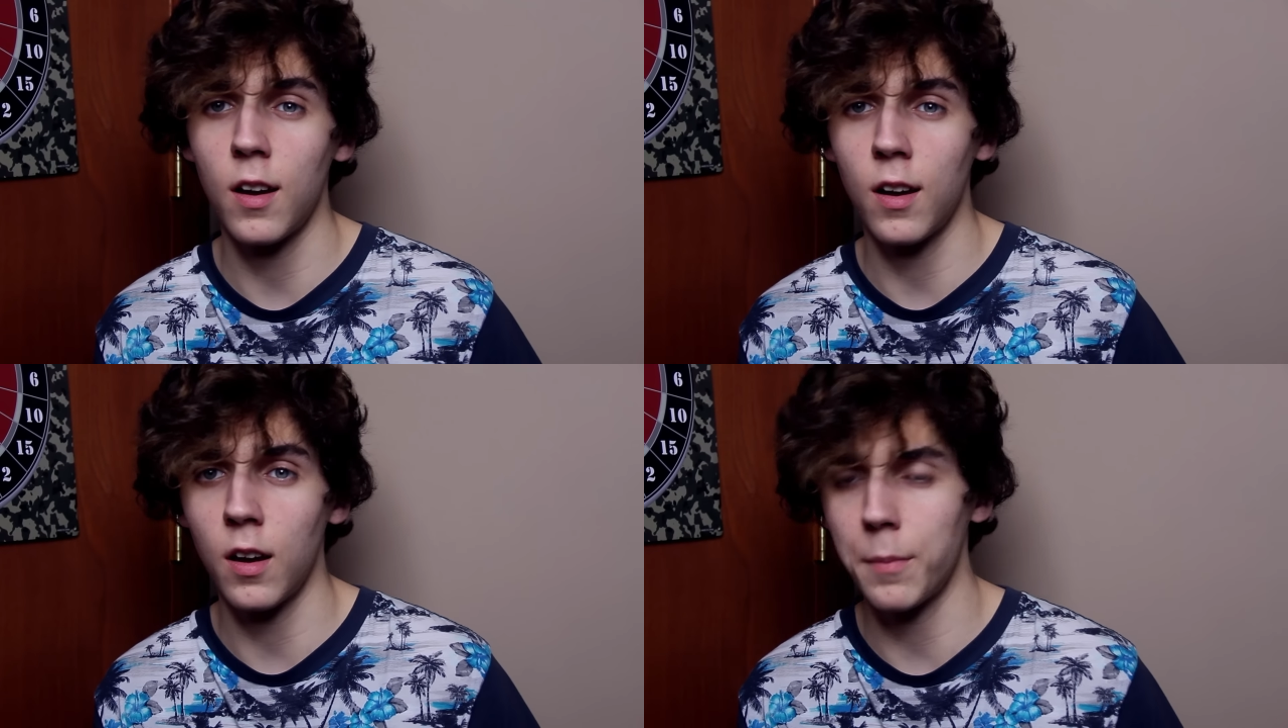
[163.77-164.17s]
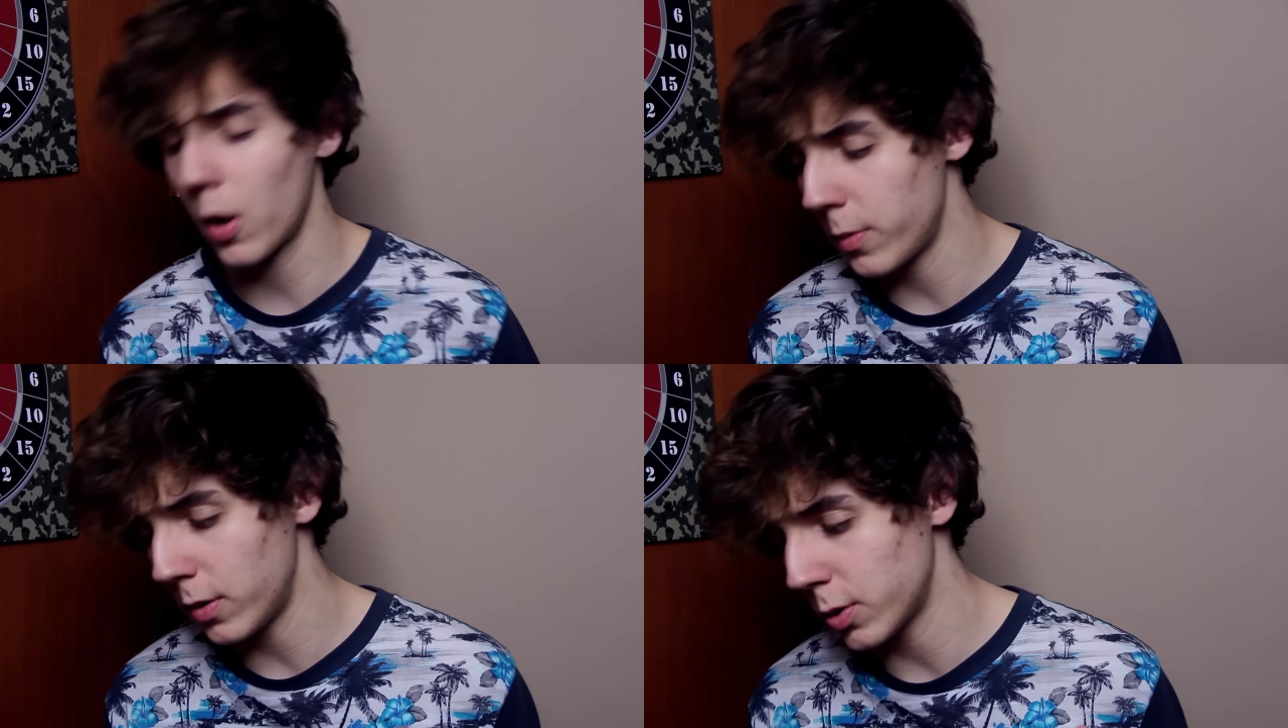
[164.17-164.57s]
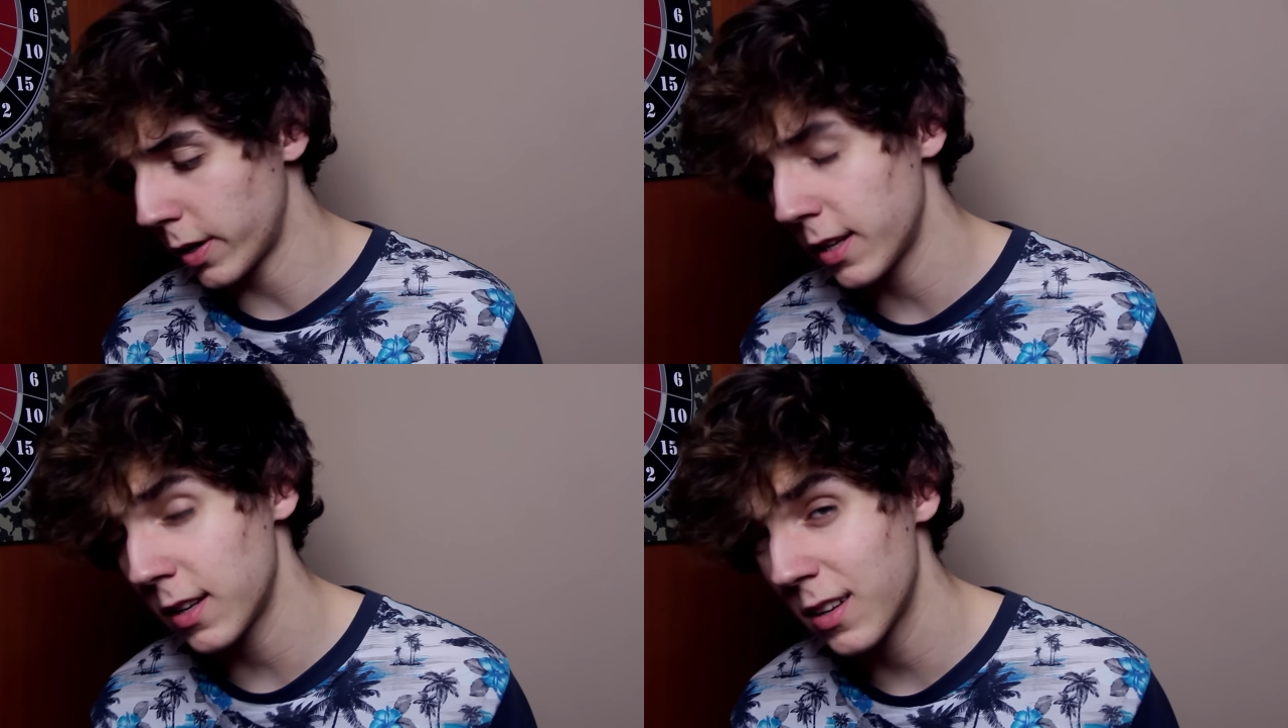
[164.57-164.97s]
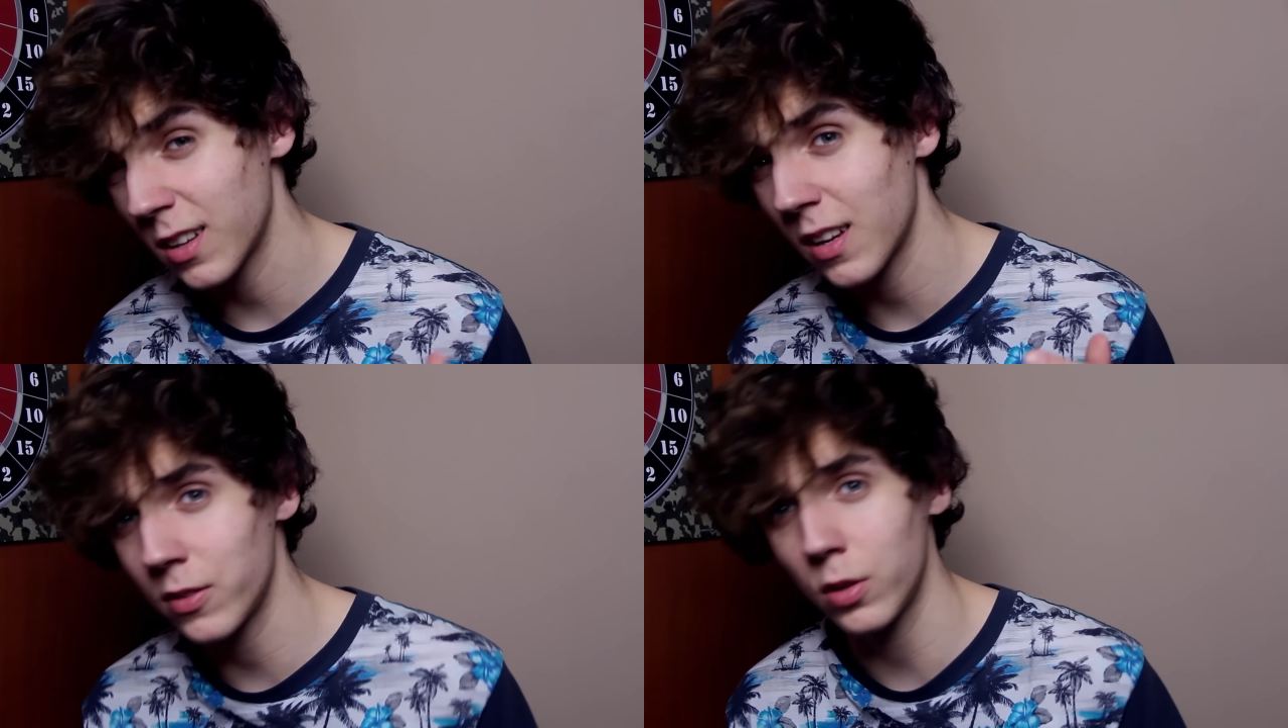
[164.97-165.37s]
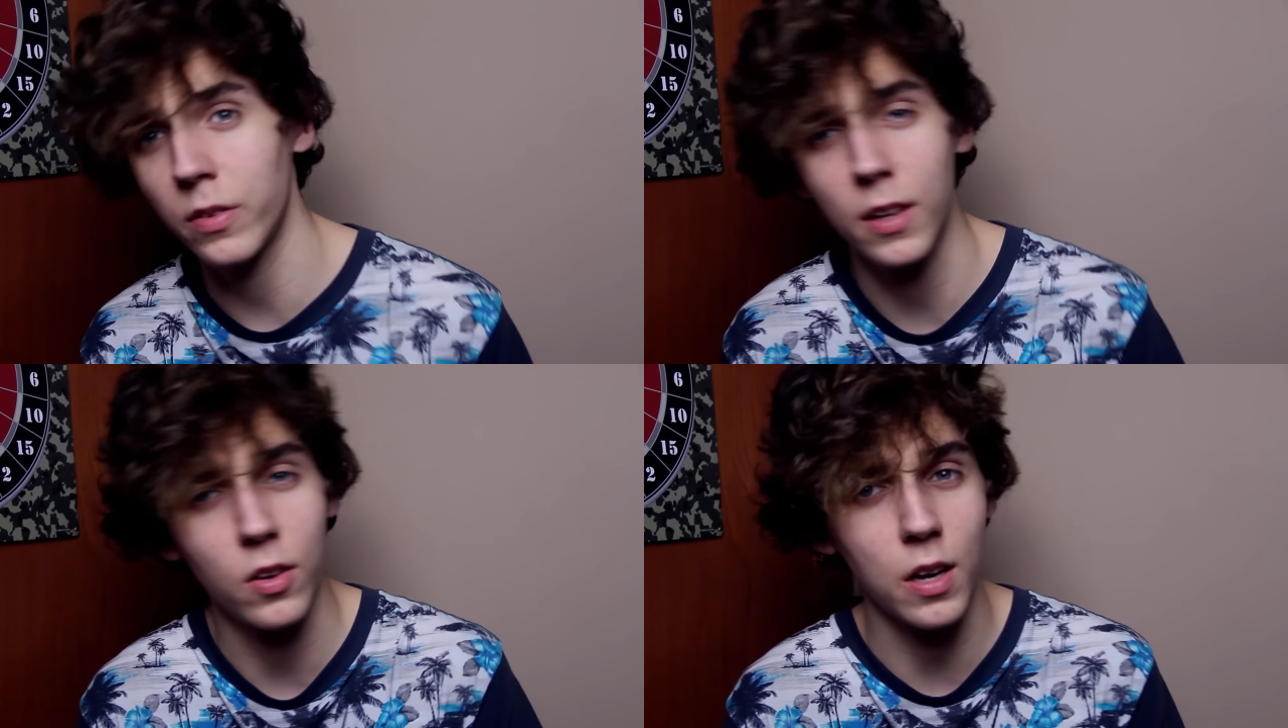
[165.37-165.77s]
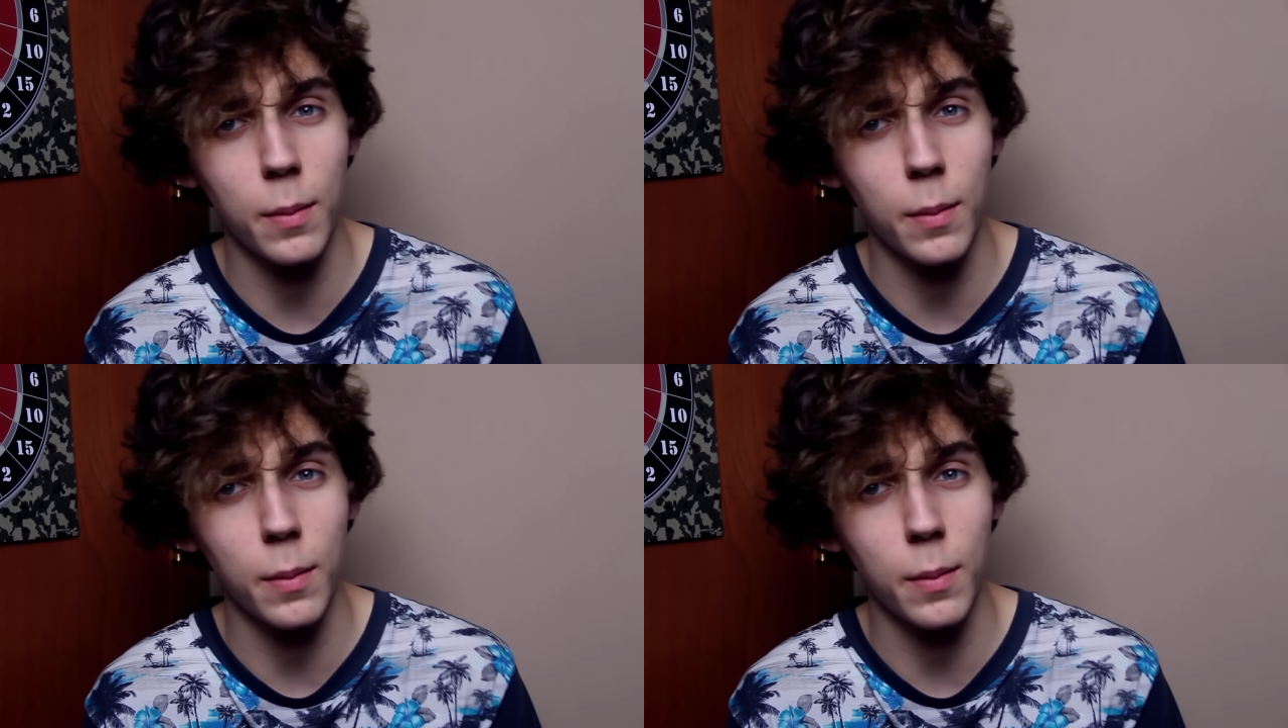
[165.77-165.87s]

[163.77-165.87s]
Um, I hope you enjoyed it. New video in a